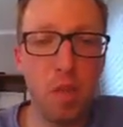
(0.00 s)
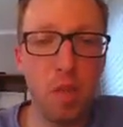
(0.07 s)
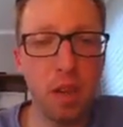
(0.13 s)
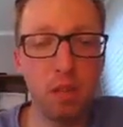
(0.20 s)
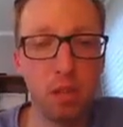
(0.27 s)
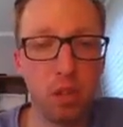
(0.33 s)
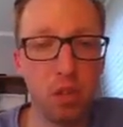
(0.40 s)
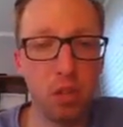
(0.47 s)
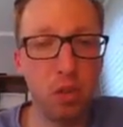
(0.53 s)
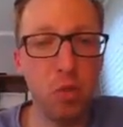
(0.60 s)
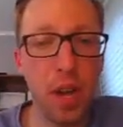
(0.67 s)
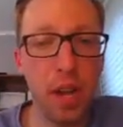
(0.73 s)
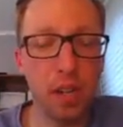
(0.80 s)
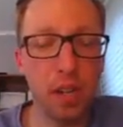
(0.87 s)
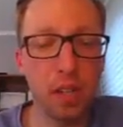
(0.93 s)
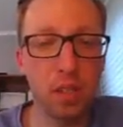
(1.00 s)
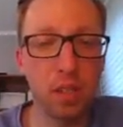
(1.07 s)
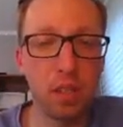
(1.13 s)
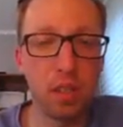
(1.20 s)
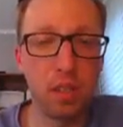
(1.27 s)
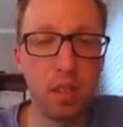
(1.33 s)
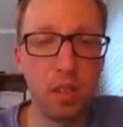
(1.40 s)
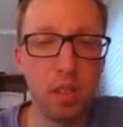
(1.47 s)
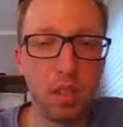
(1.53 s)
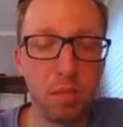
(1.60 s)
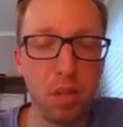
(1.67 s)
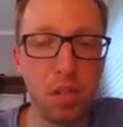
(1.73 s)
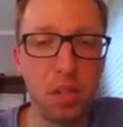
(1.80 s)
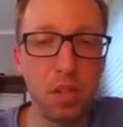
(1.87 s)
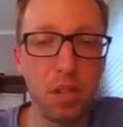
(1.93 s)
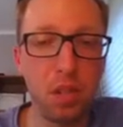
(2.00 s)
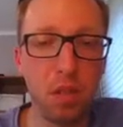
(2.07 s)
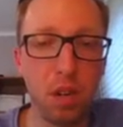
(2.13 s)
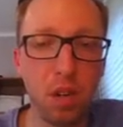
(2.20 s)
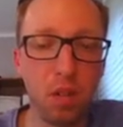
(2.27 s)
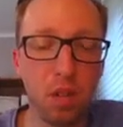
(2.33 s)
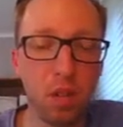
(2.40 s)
2x plus 0